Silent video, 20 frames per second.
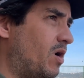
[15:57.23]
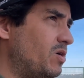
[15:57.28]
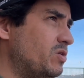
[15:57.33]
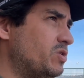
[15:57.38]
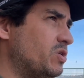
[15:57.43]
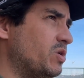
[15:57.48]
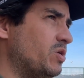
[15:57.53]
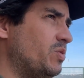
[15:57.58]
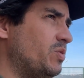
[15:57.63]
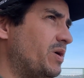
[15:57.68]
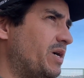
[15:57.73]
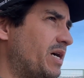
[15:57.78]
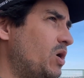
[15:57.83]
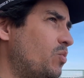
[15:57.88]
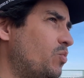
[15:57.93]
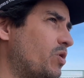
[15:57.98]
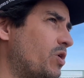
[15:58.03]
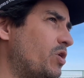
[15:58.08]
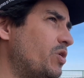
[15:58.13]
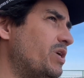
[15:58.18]
also,
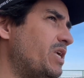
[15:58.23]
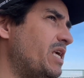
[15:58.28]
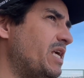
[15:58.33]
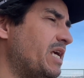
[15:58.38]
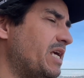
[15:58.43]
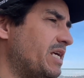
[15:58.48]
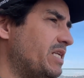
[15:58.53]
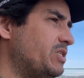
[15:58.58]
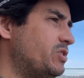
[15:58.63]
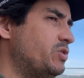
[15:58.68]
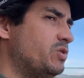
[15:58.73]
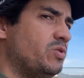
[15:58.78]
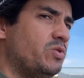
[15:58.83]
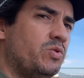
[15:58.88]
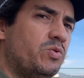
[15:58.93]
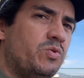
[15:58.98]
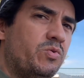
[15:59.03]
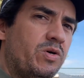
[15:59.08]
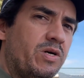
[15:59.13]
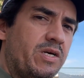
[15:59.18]
we're looking
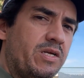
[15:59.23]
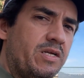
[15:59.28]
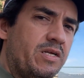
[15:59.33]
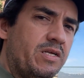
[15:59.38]
into